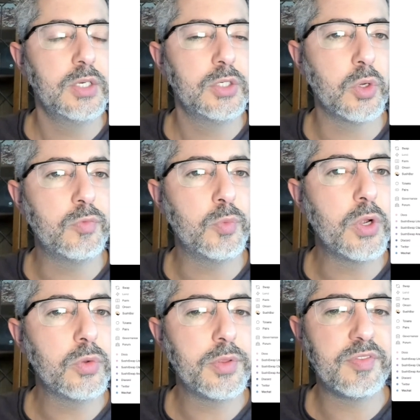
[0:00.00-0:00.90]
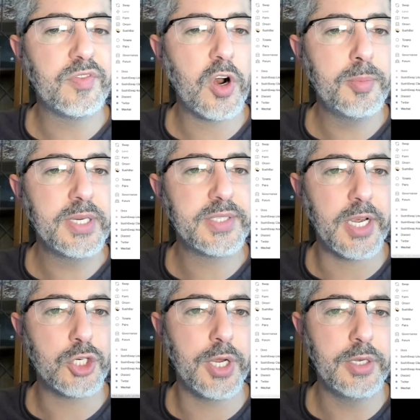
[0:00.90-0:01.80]
So if we go to the farming
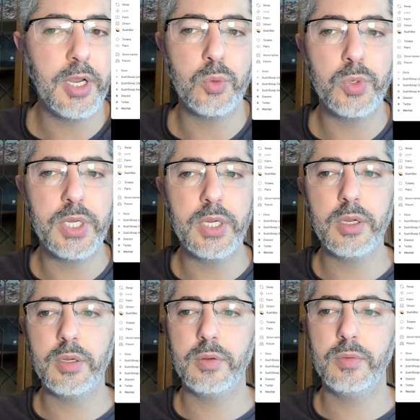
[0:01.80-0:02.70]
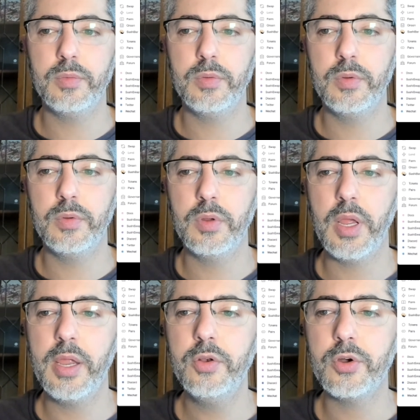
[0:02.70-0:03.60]
section and we
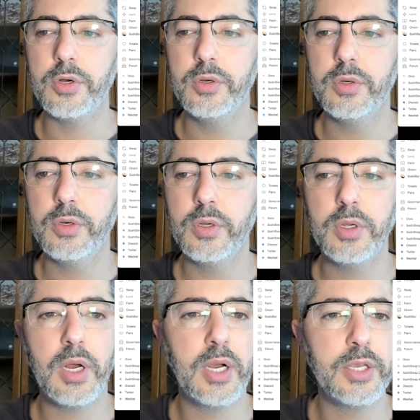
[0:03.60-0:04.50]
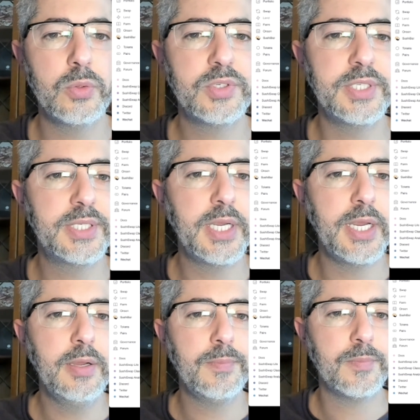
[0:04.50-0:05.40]
enter
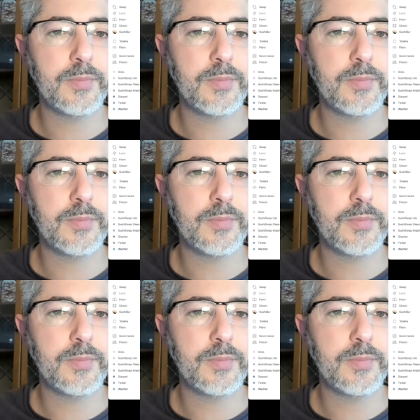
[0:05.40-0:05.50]
USDC,